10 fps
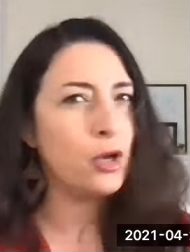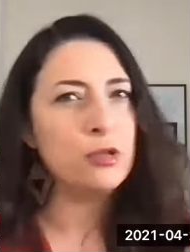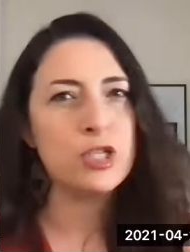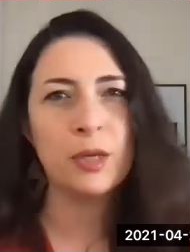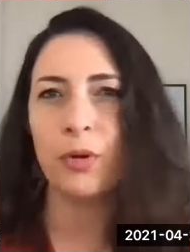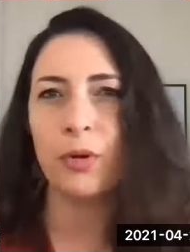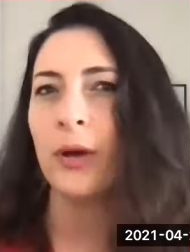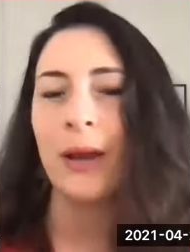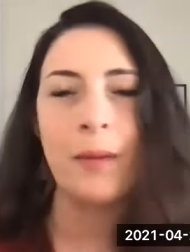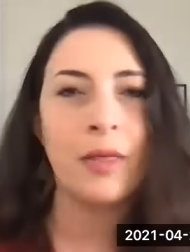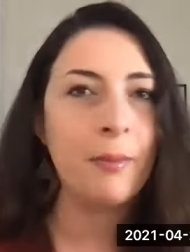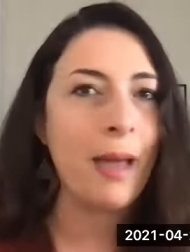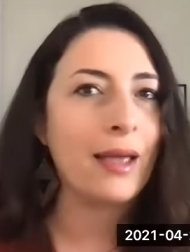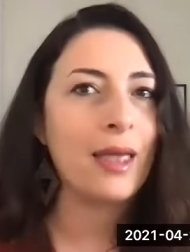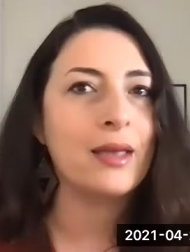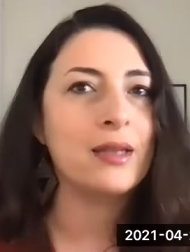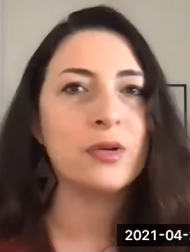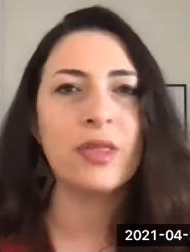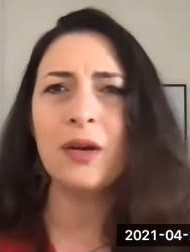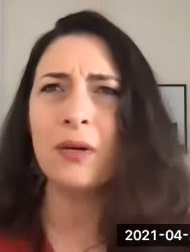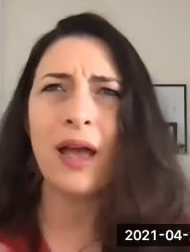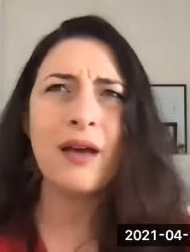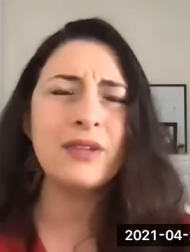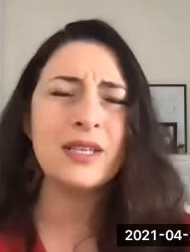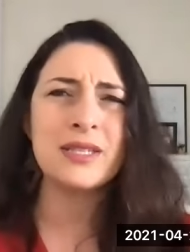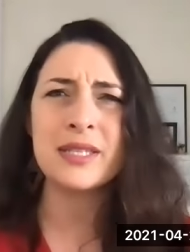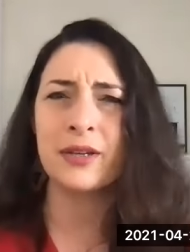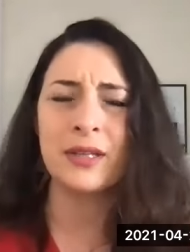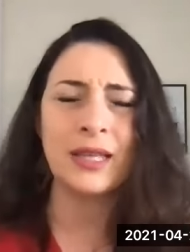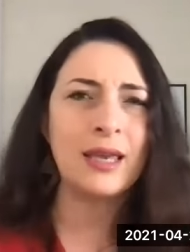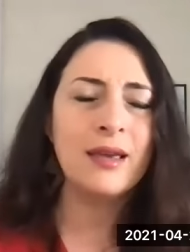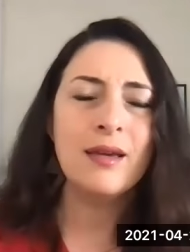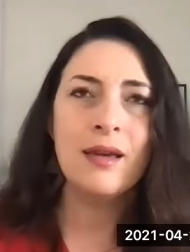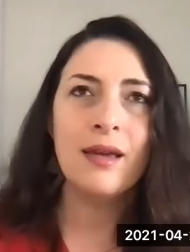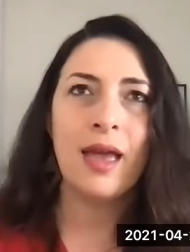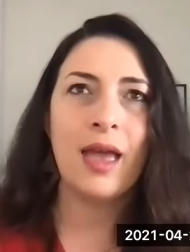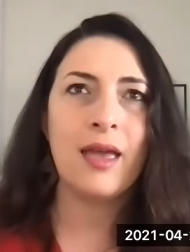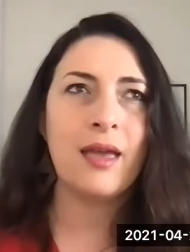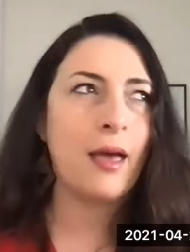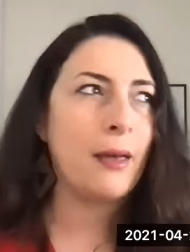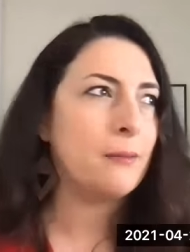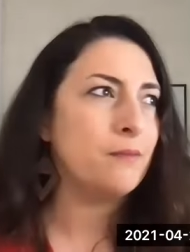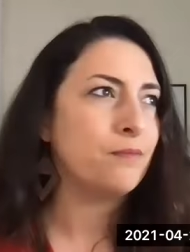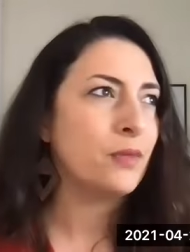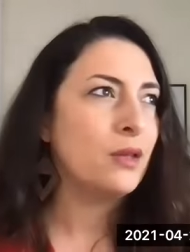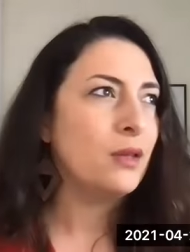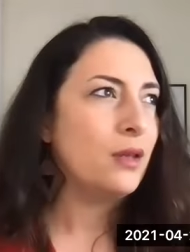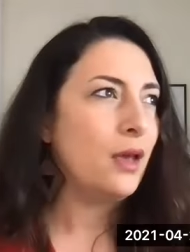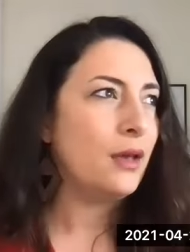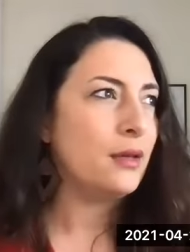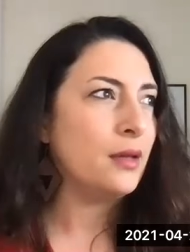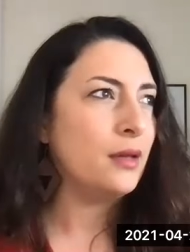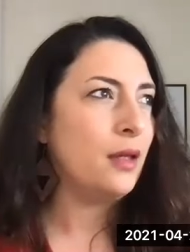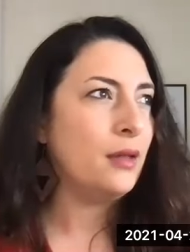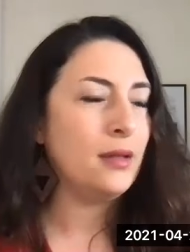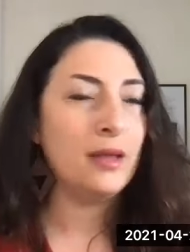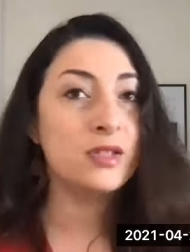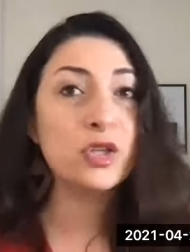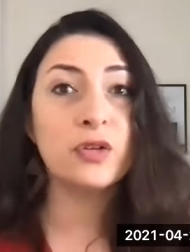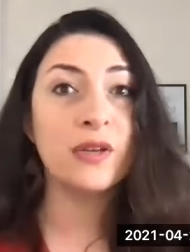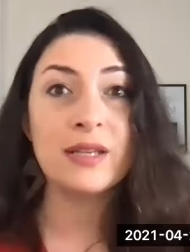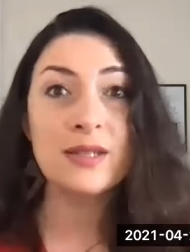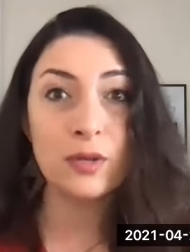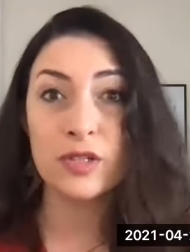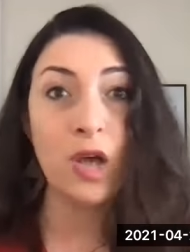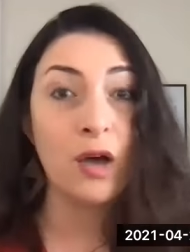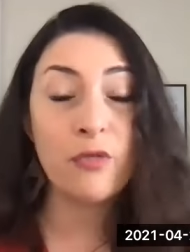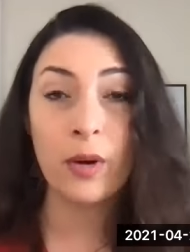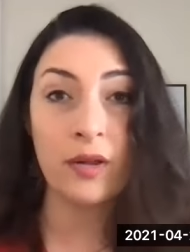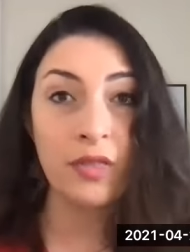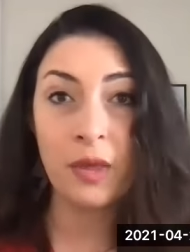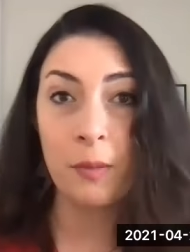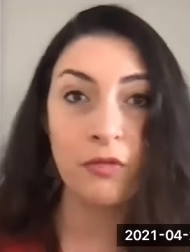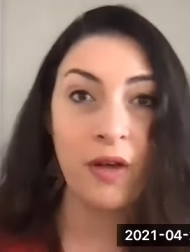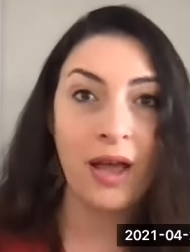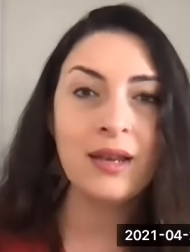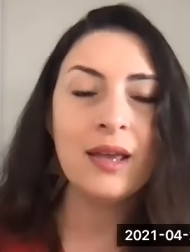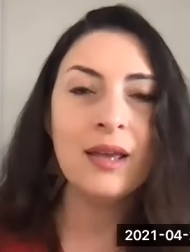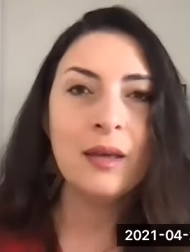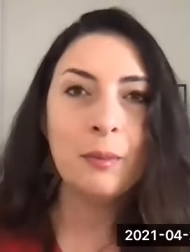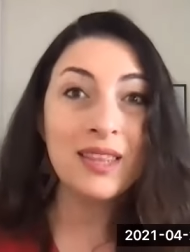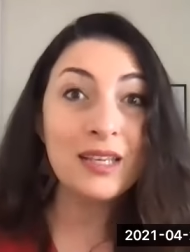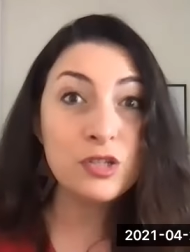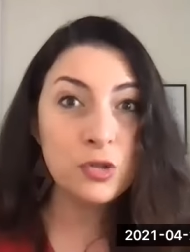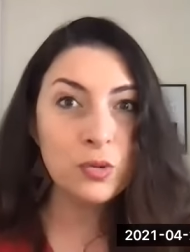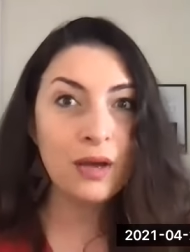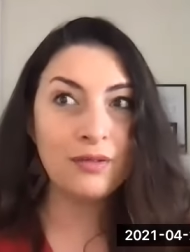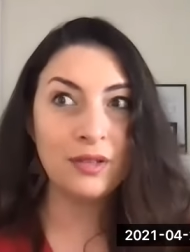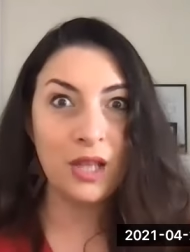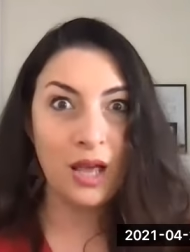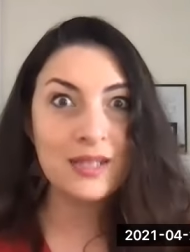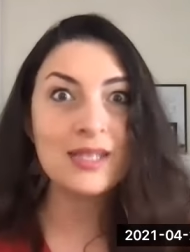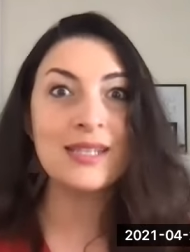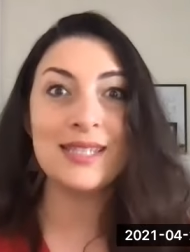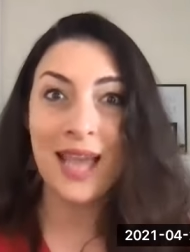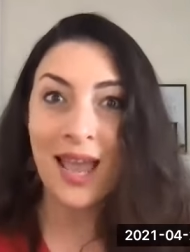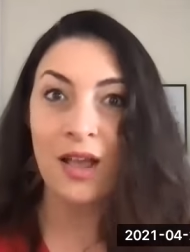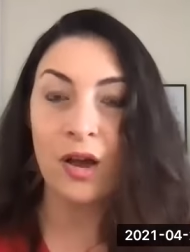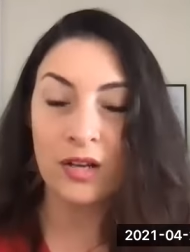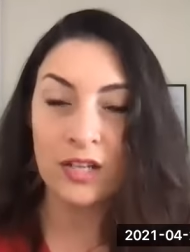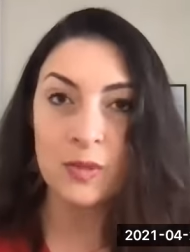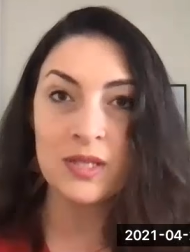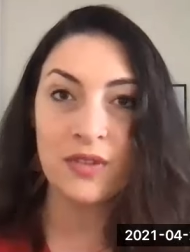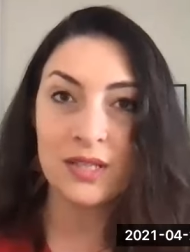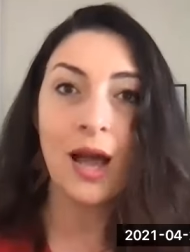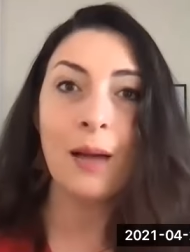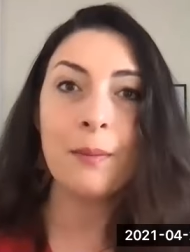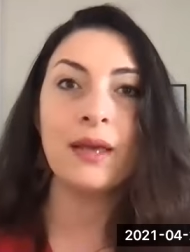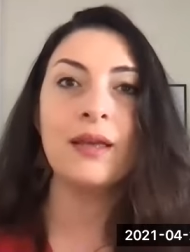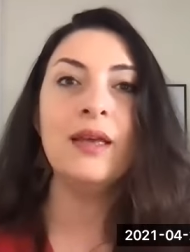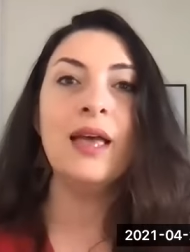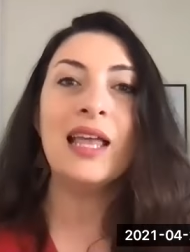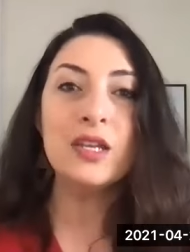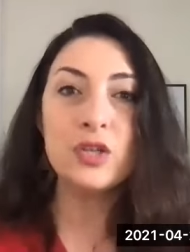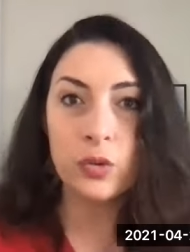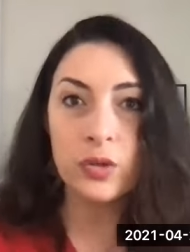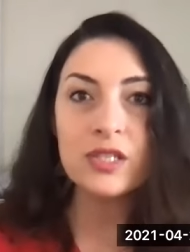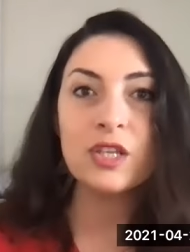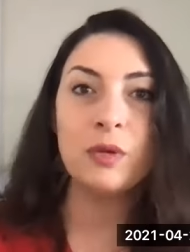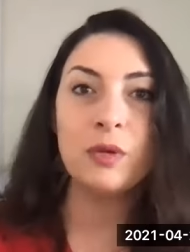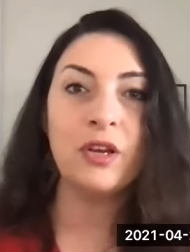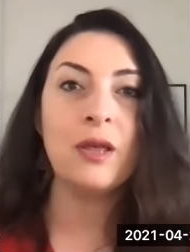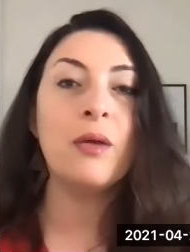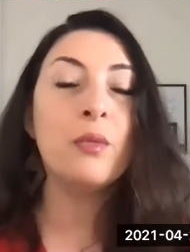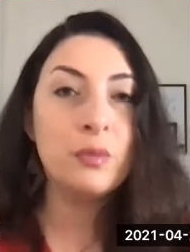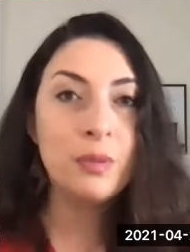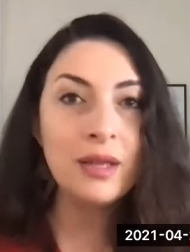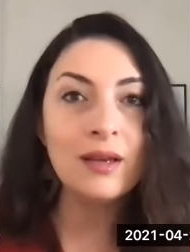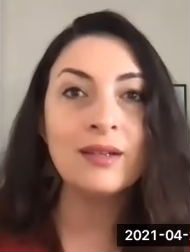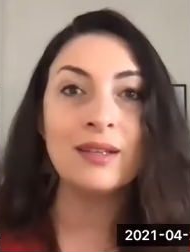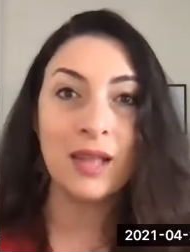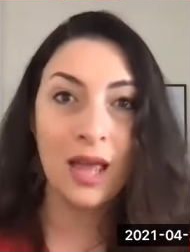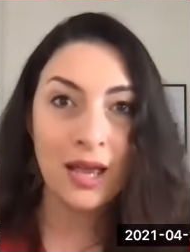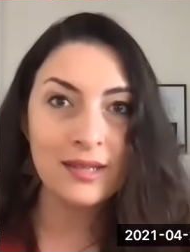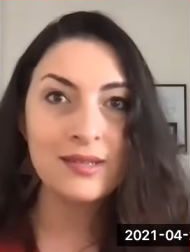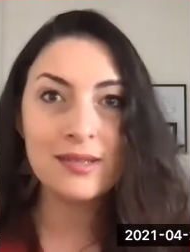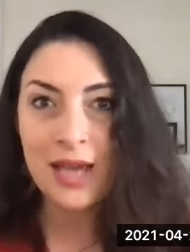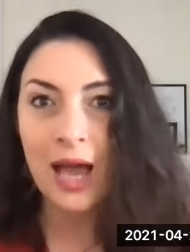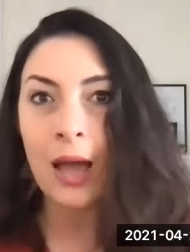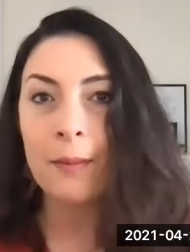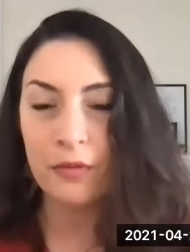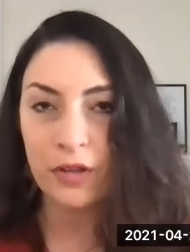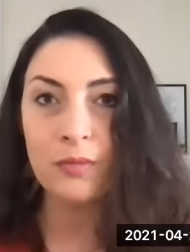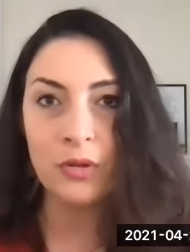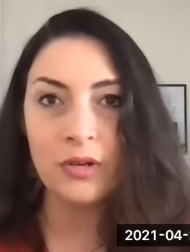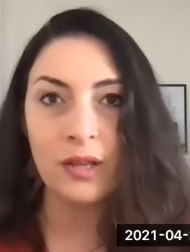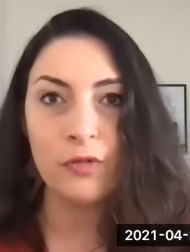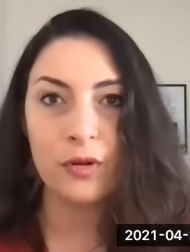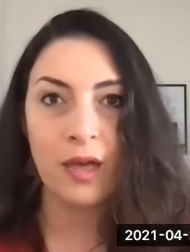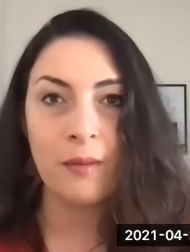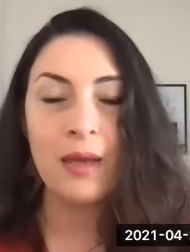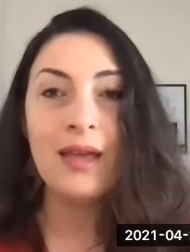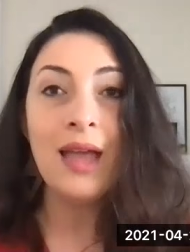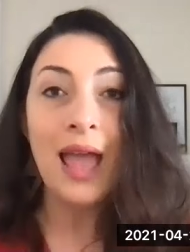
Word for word: a coaching program on the back end, or they don't have necessarily a, um, uh, a service or software that they provide, but they do have a lot to say on a specific topic. An endorsed community would be an aligned type of a community for them,